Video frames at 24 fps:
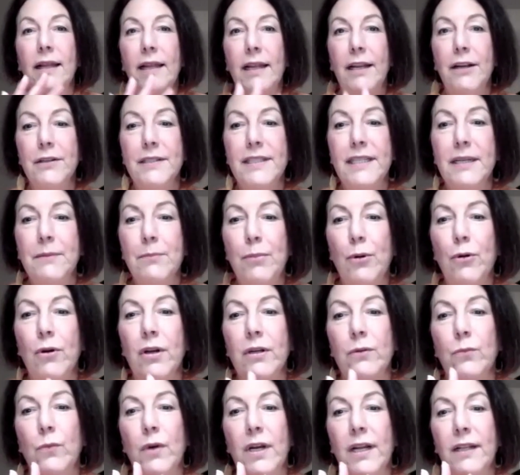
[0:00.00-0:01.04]
Here's the
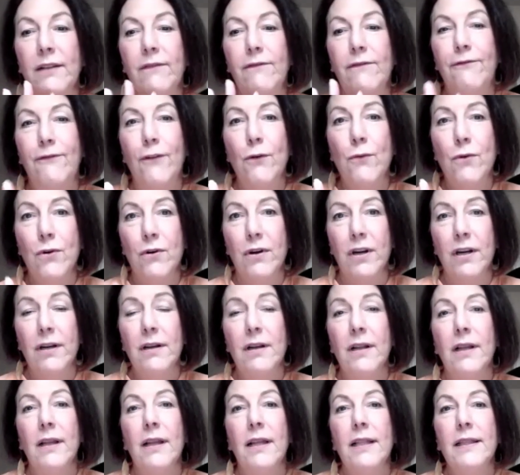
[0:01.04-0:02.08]
important one.
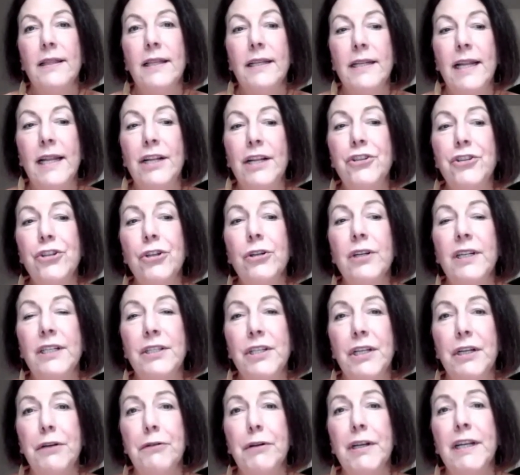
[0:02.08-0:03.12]
4, the nature and
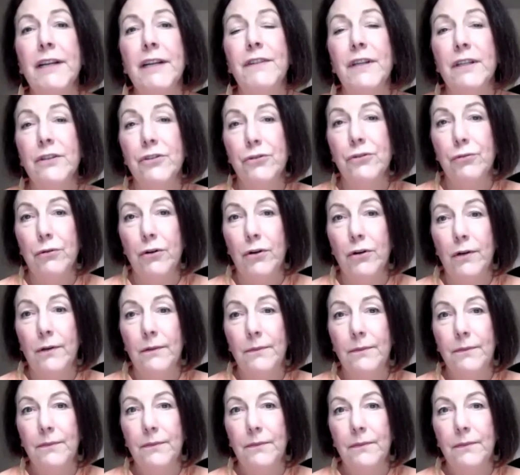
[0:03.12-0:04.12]
degree of control.